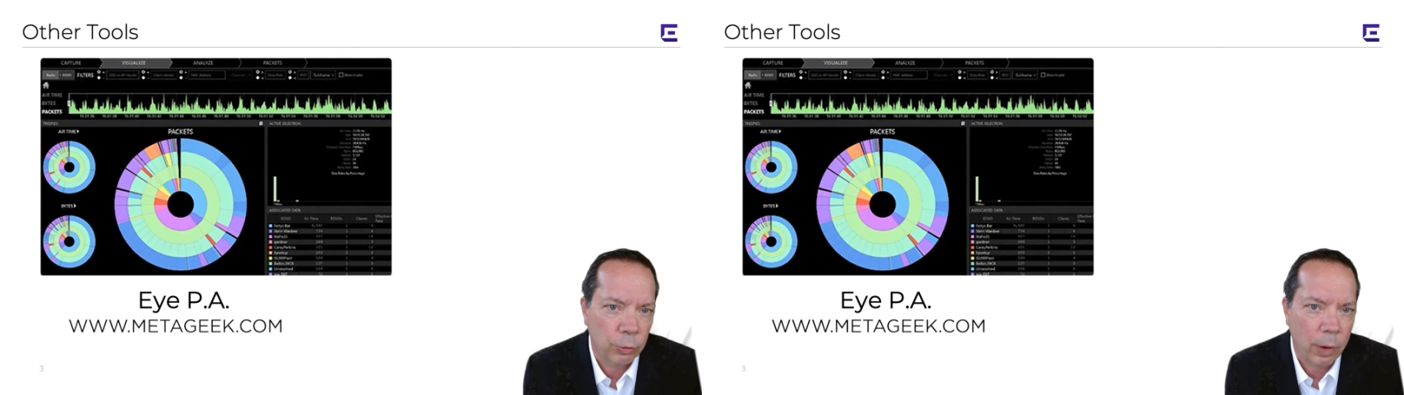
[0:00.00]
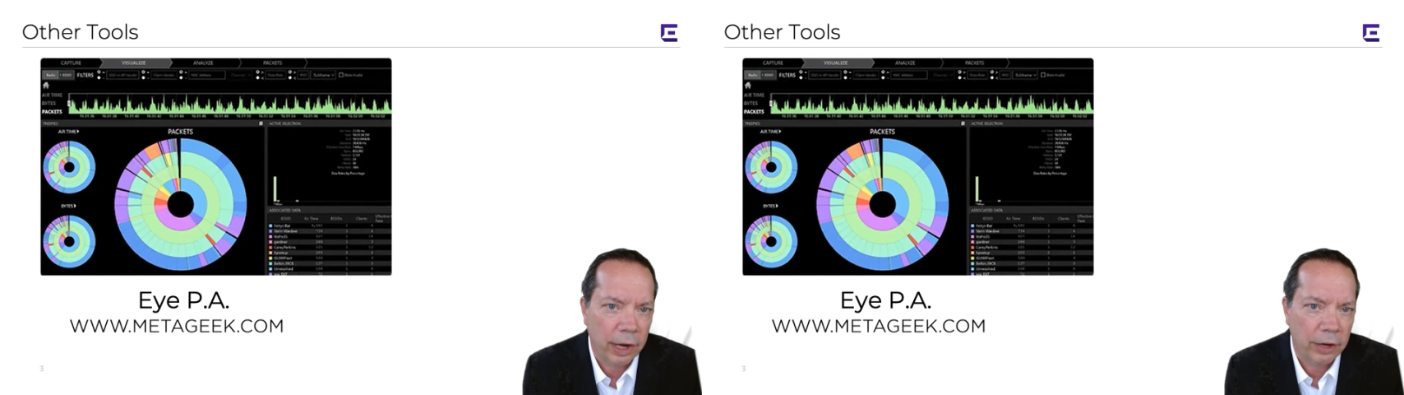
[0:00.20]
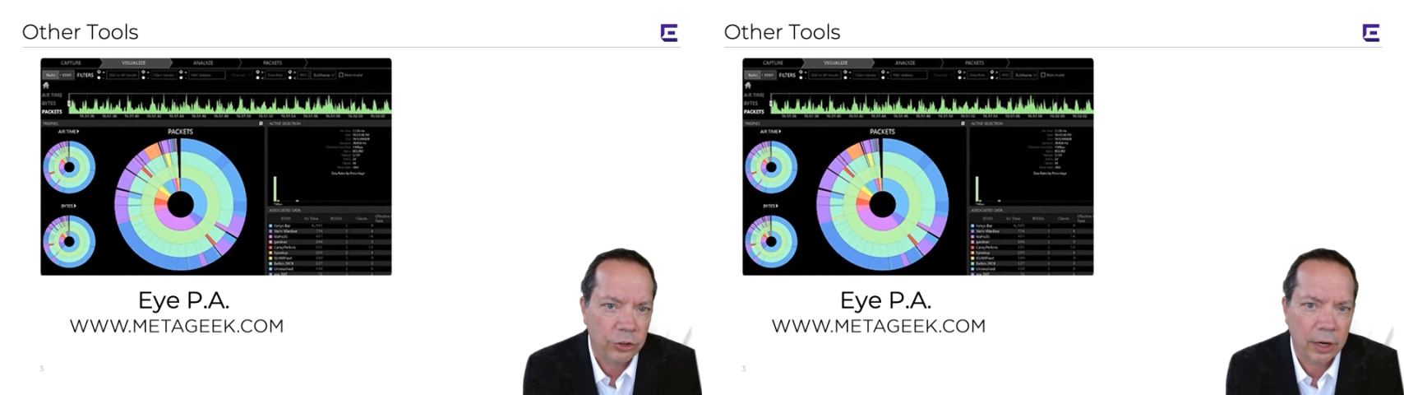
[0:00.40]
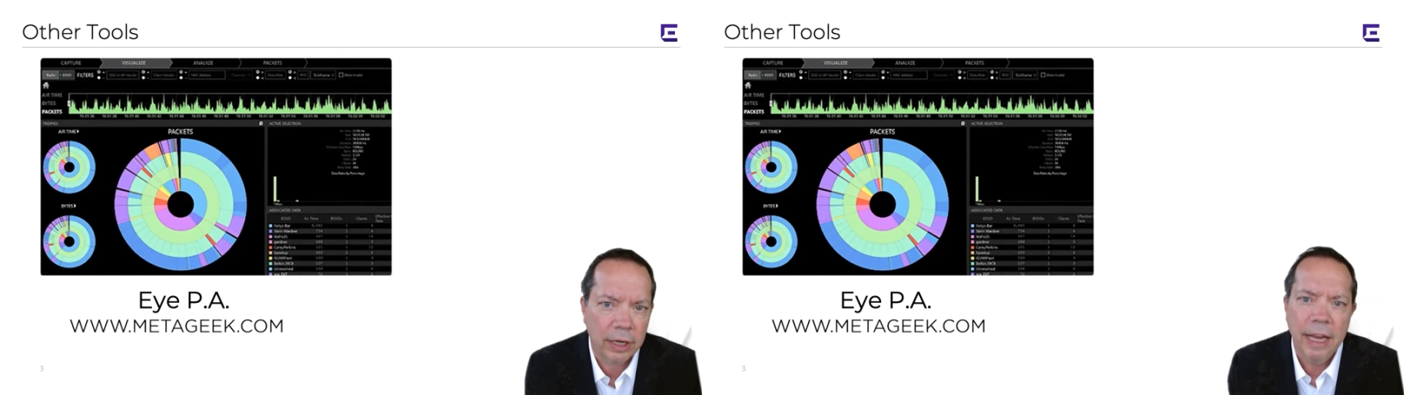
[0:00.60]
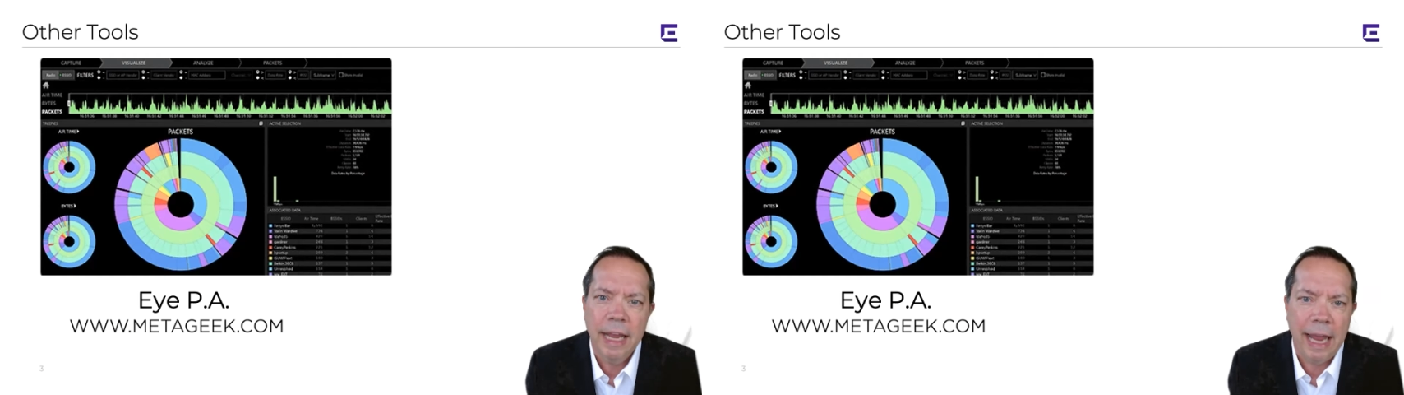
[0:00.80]
Wireshark
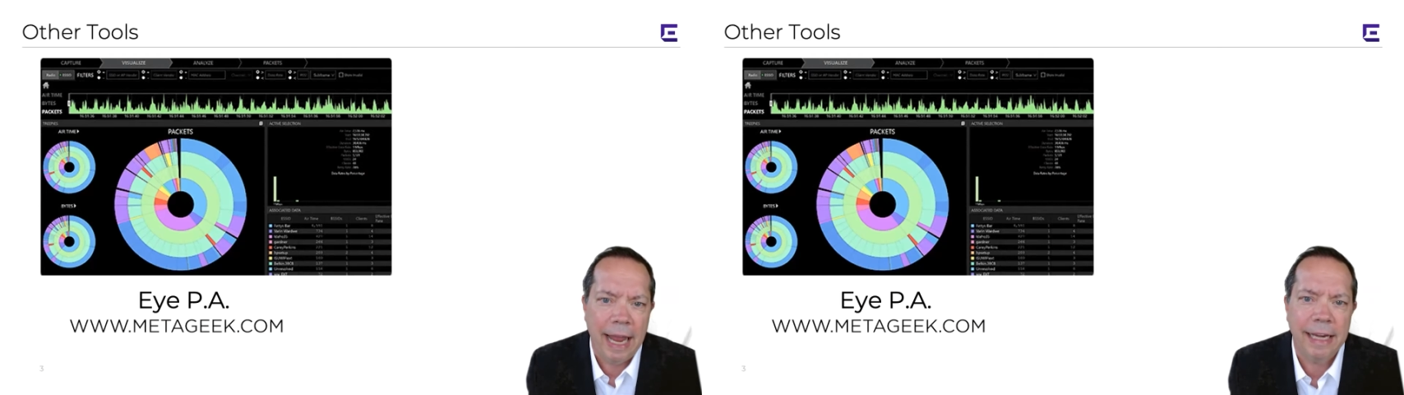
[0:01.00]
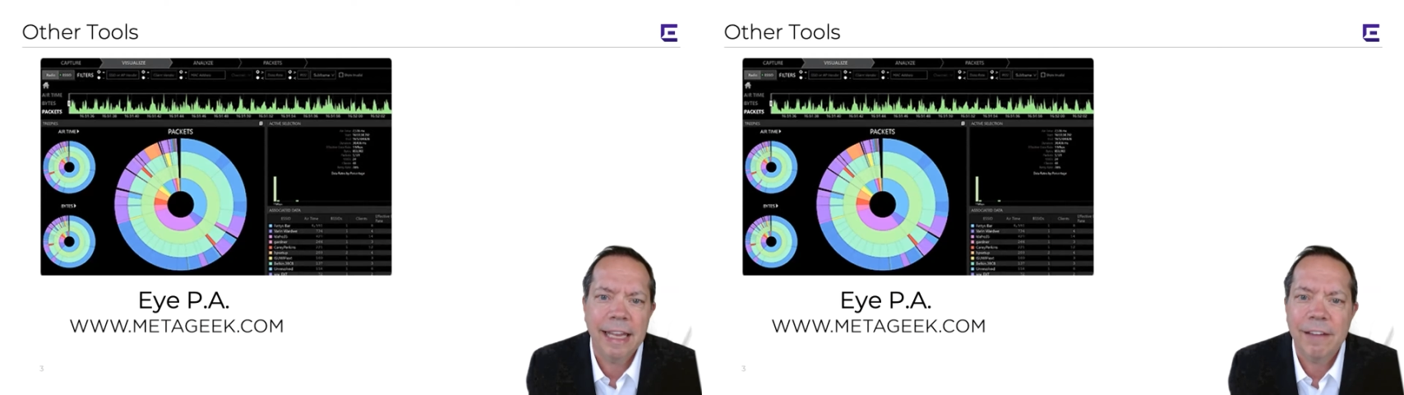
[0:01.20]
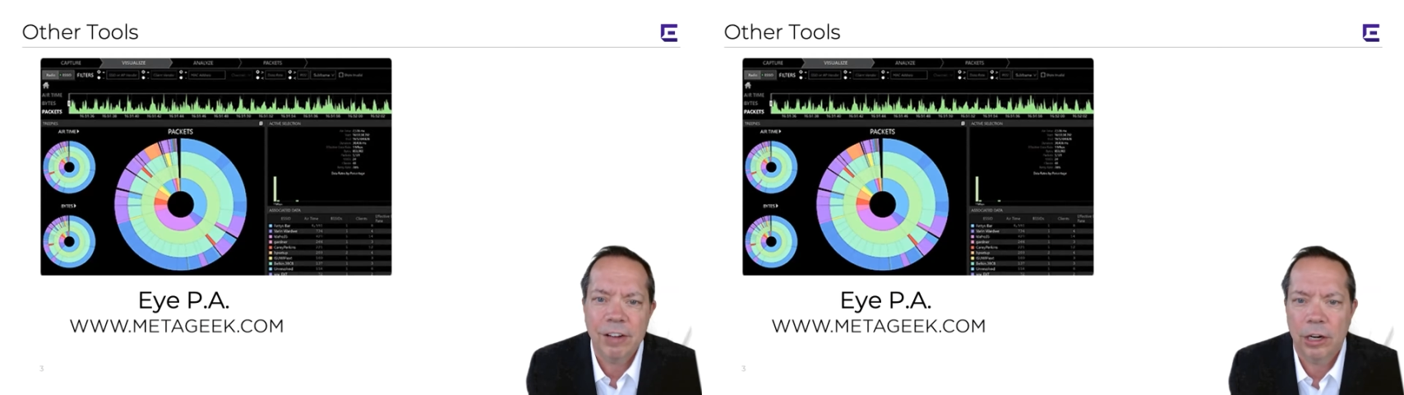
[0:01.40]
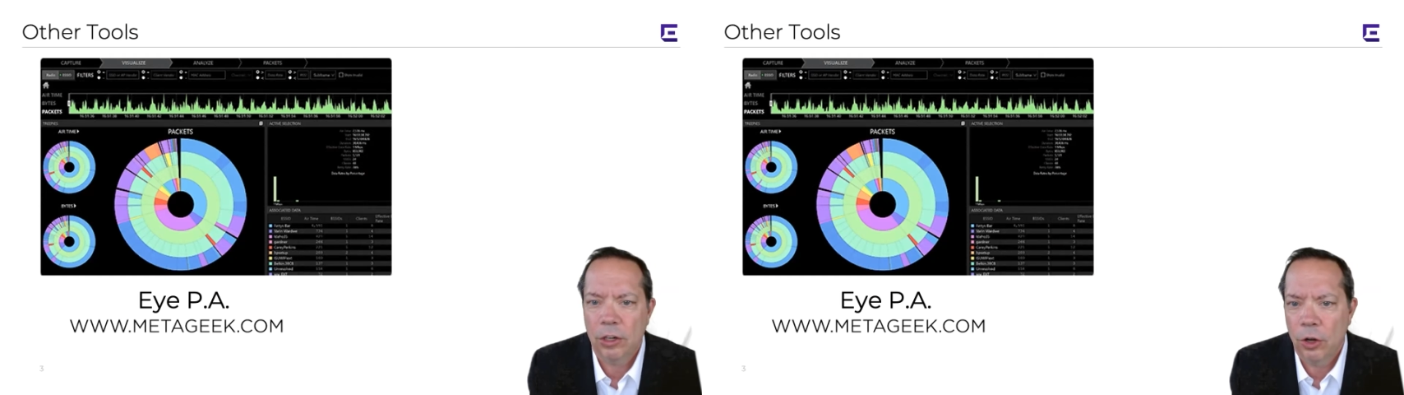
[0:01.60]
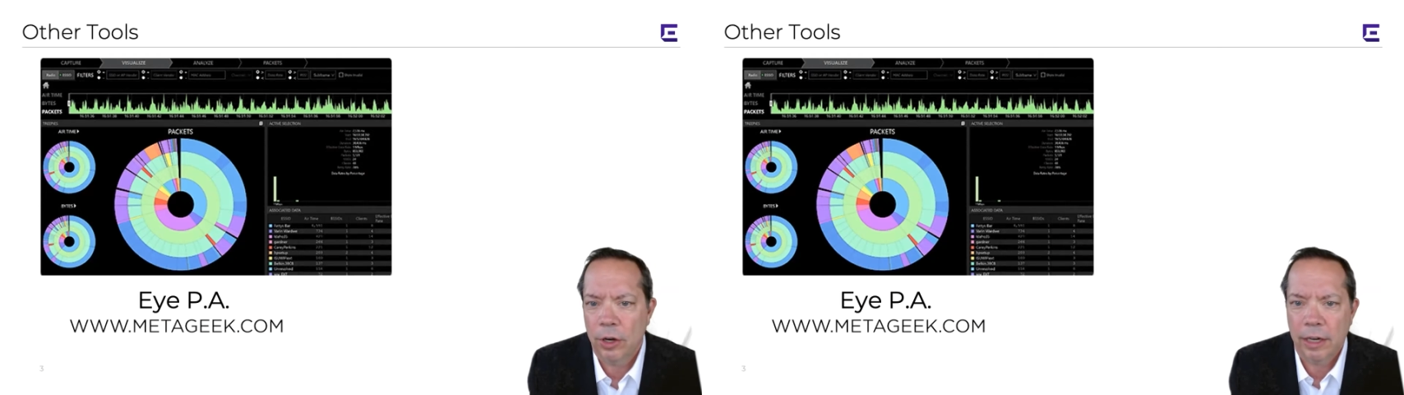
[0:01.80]
and give it a
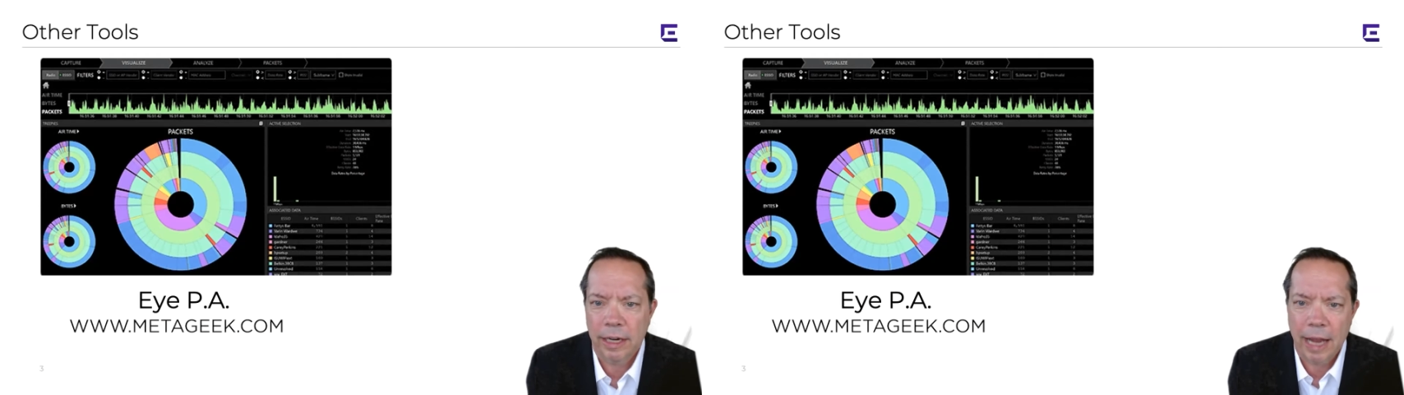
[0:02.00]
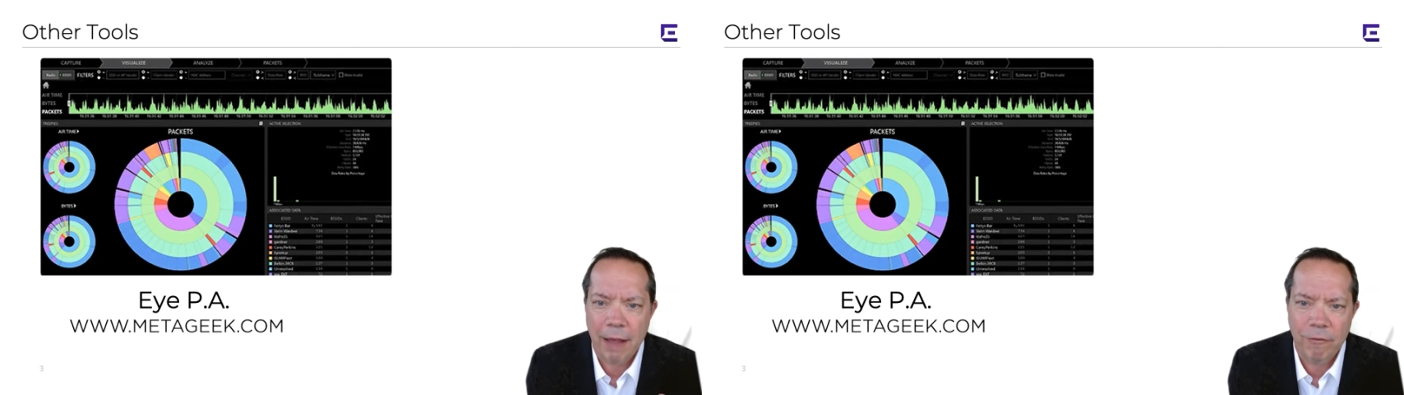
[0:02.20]
look in,